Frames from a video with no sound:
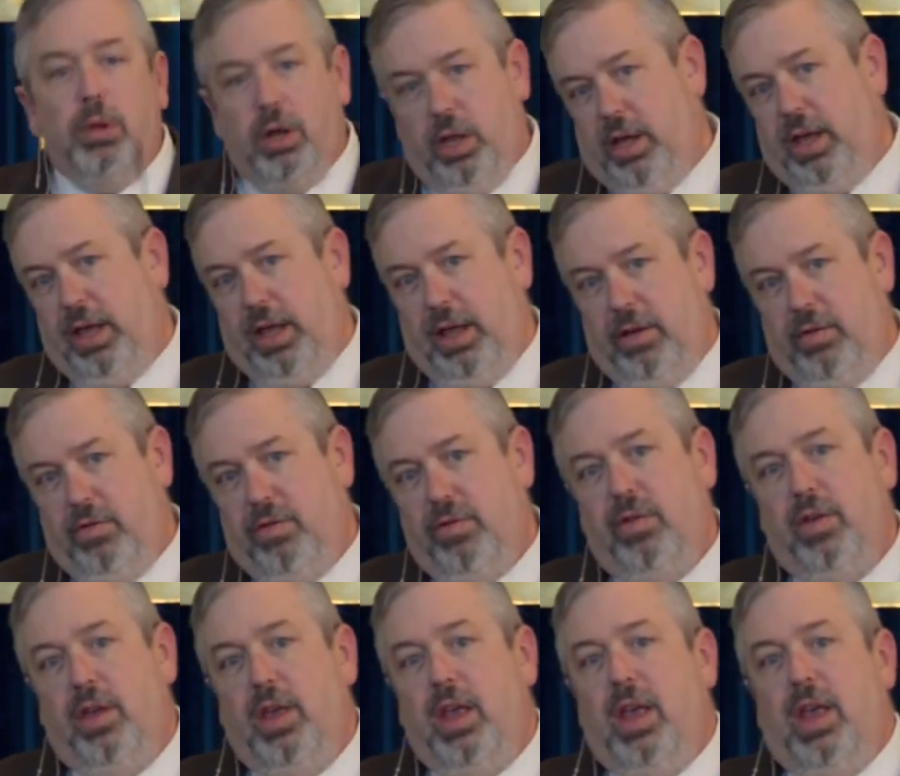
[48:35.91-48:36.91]
believe,
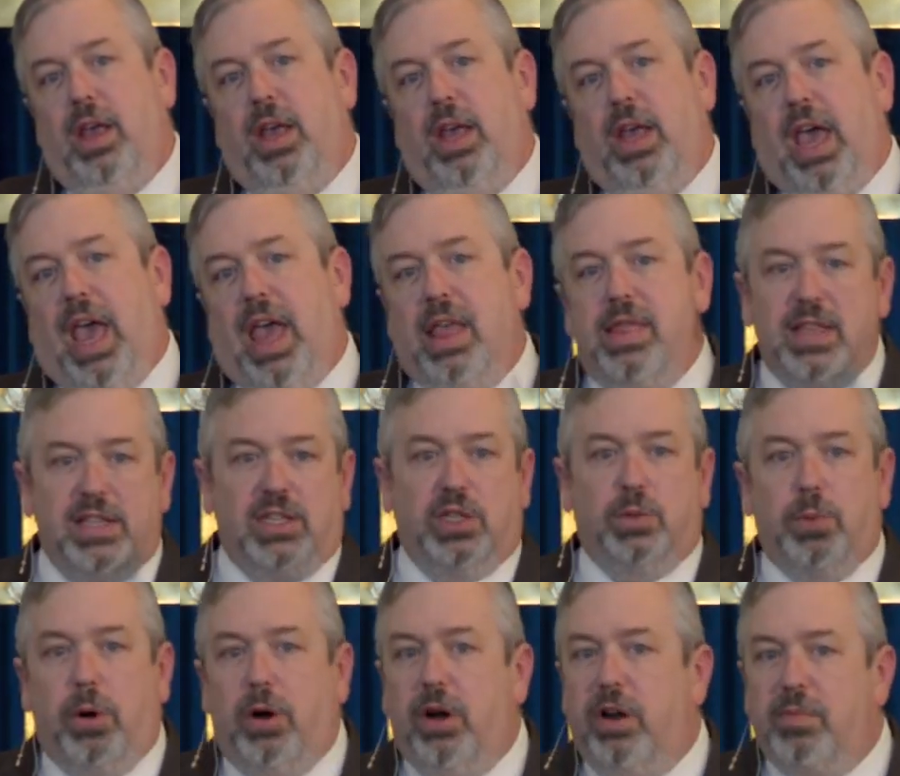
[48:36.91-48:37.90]
and this
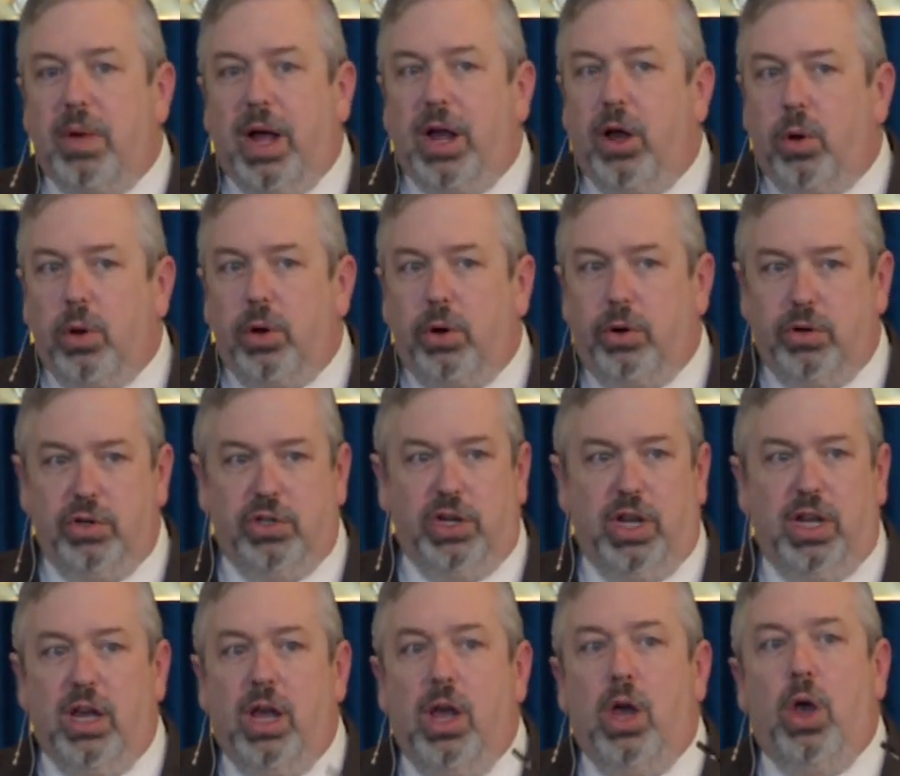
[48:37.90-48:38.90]
is part of my whole
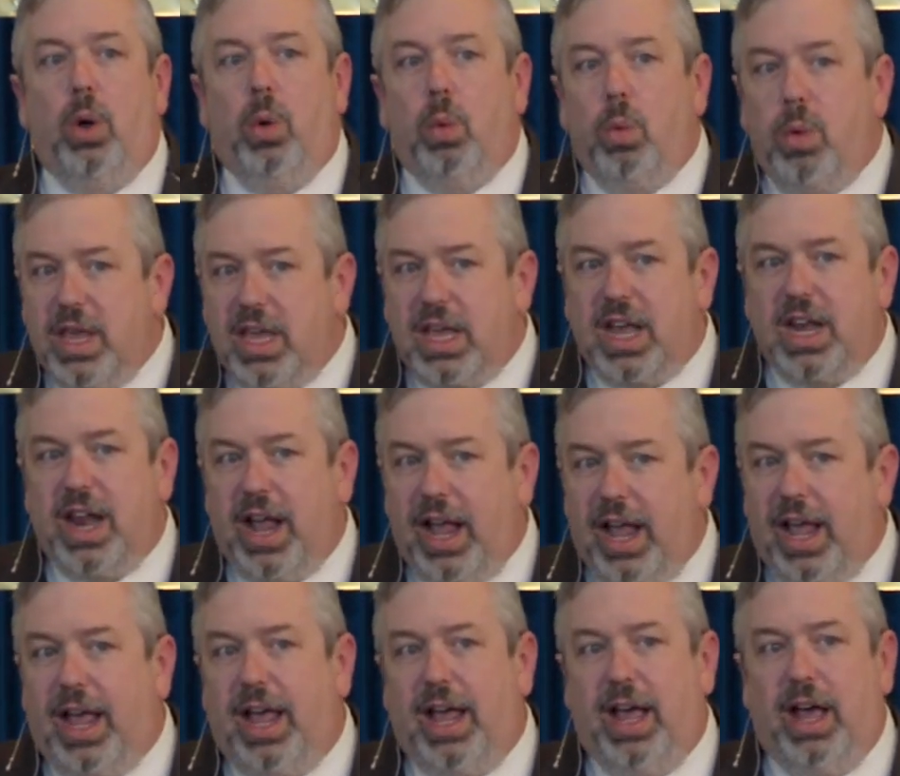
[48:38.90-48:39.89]
urging, we can
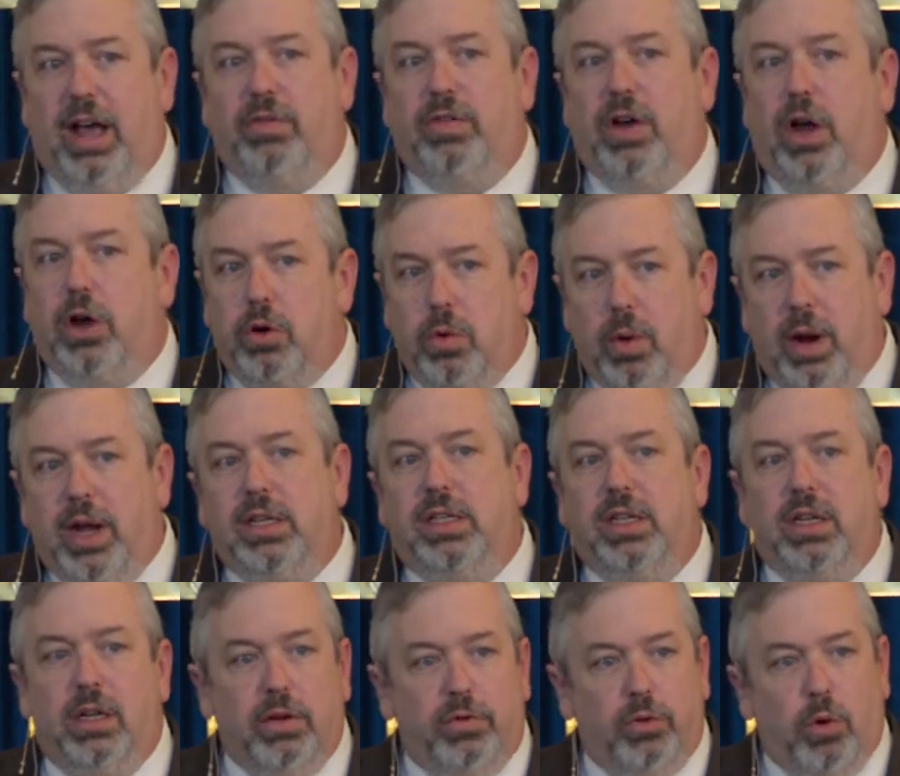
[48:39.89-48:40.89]
have a great
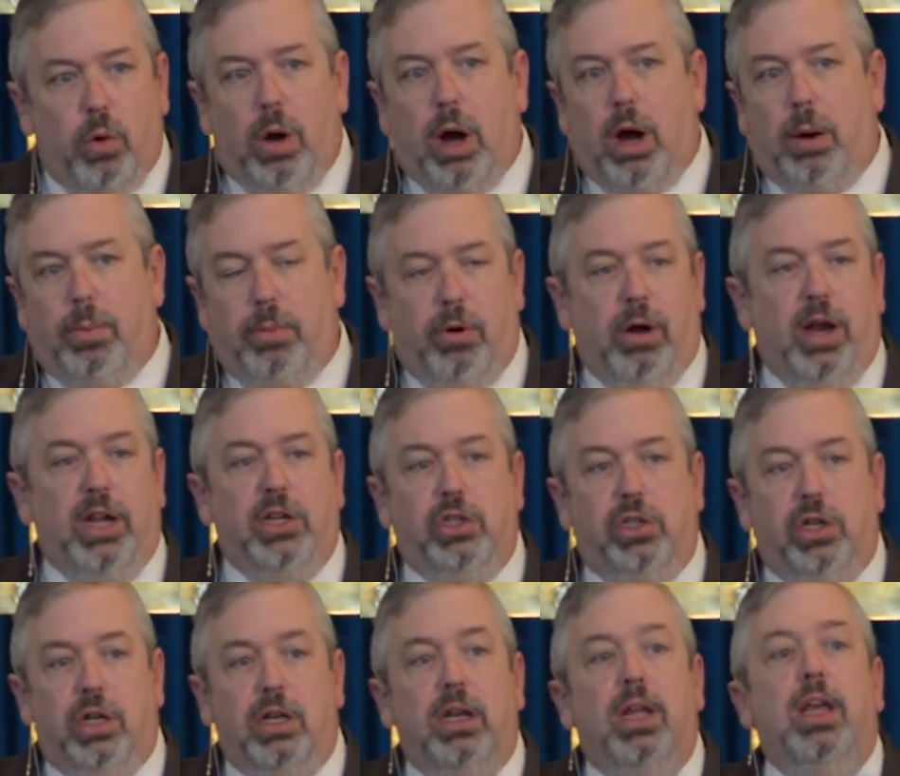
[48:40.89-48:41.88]
deal of
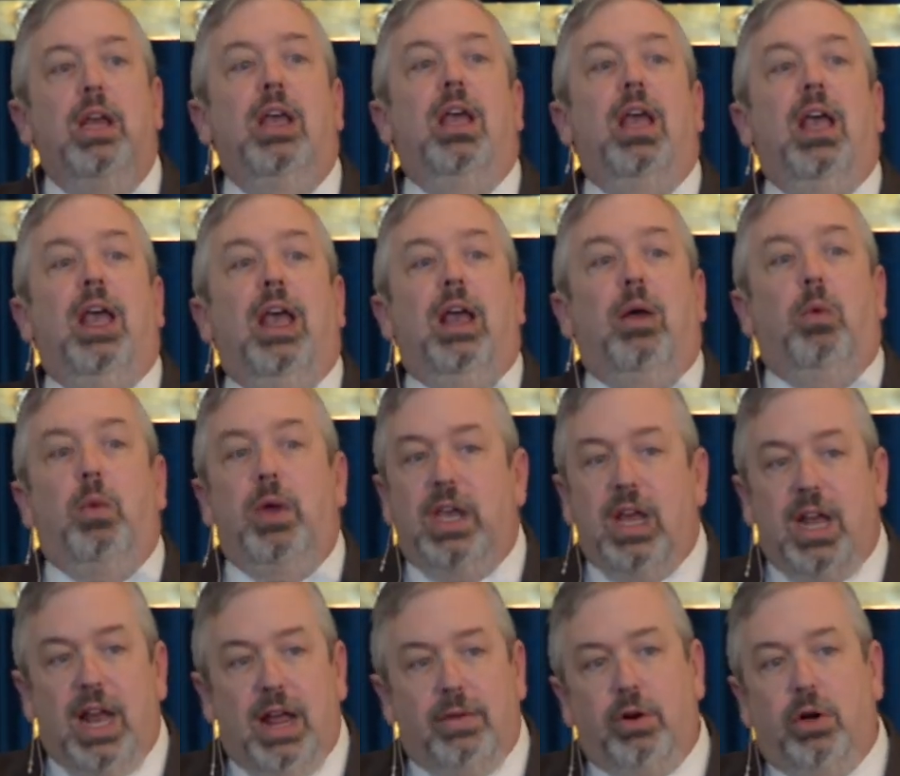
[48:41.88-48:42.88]
cooperation, we
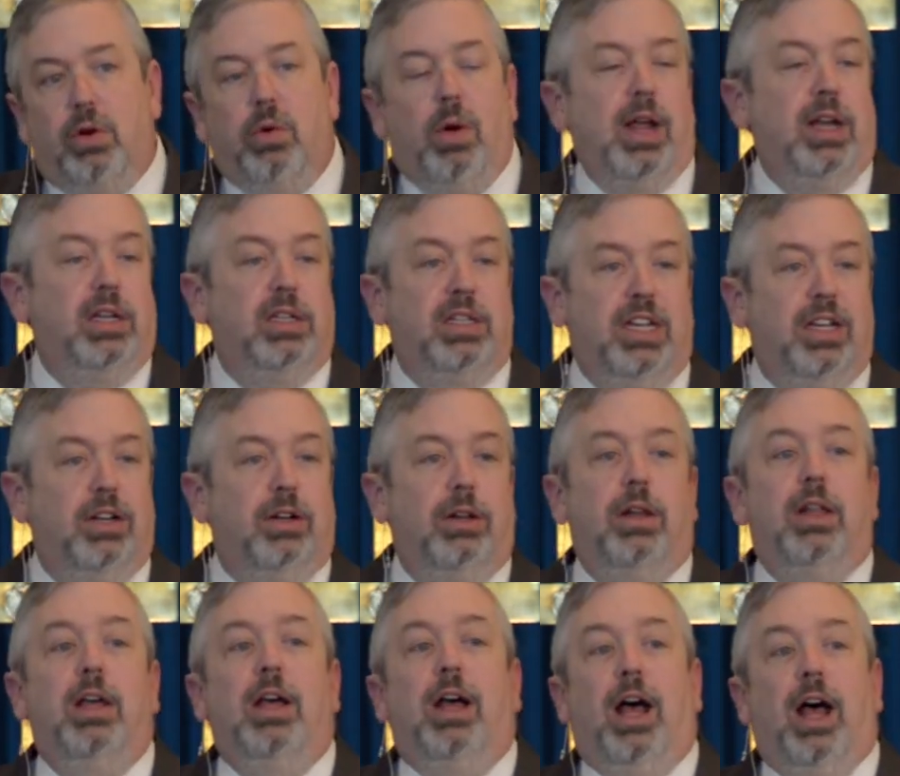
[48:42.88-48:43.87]
can have a great
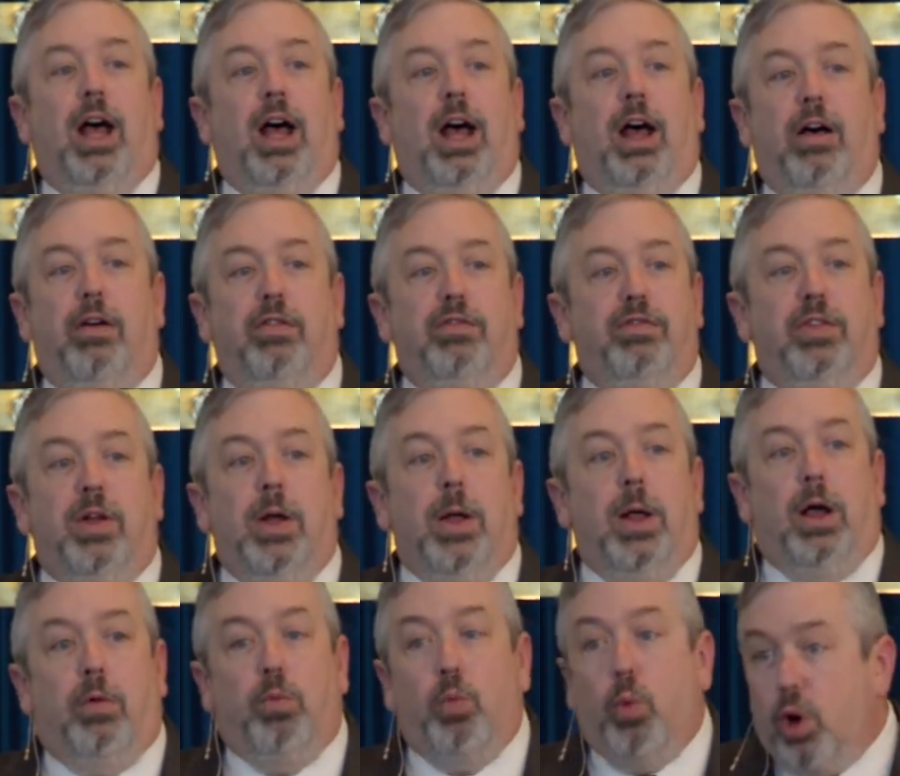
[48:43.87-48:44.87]
deal of
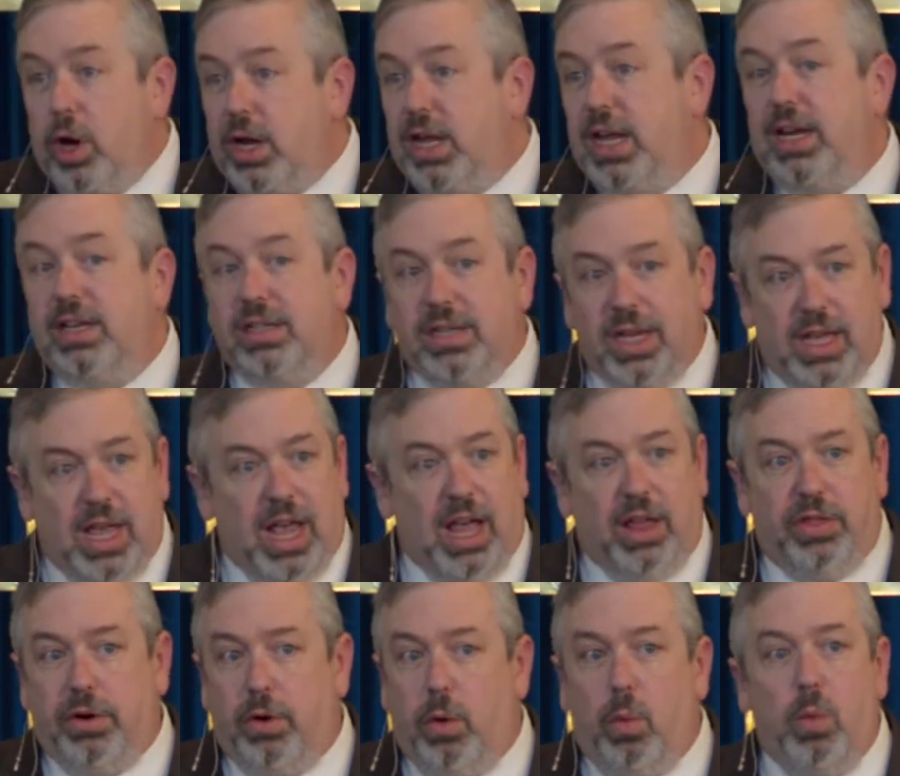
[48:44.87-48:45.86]
working
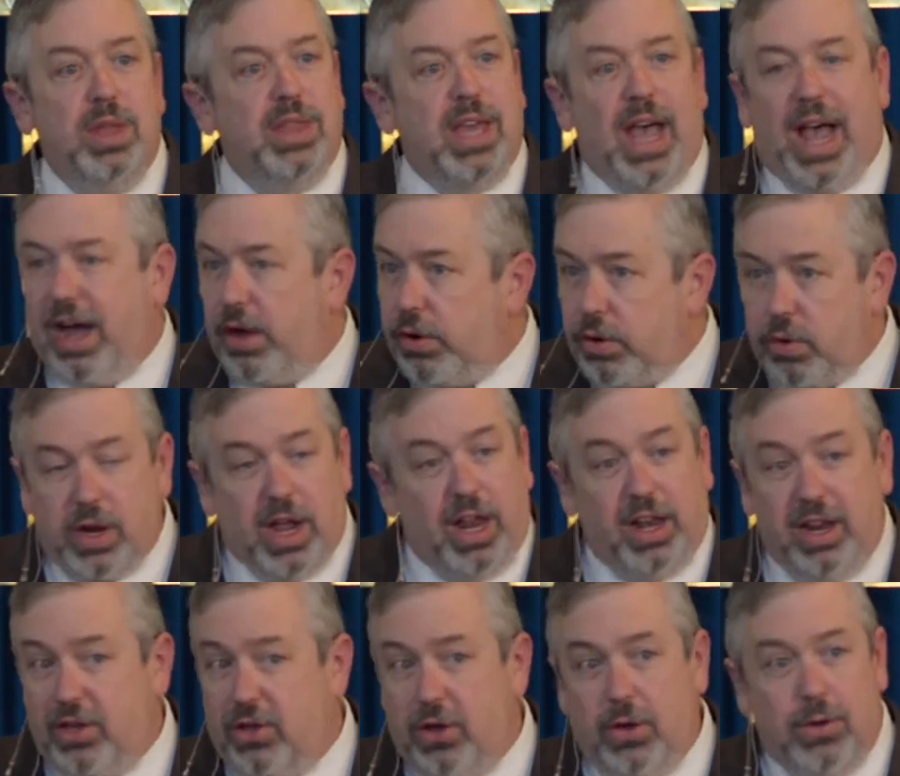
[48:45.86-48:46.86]
together without
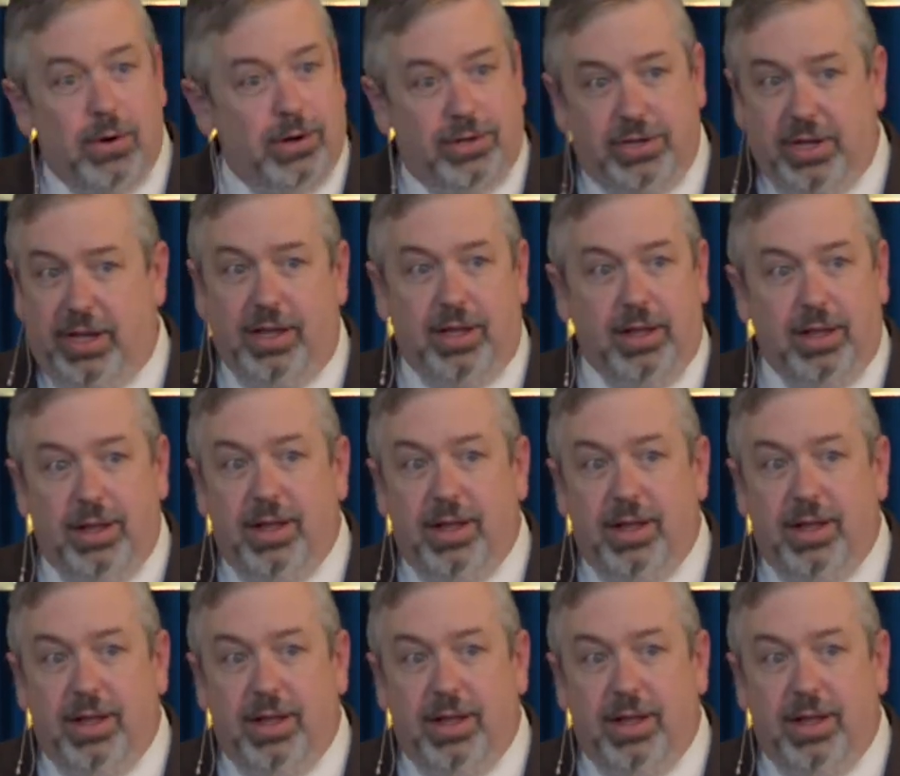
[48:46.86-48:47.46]
organic unity.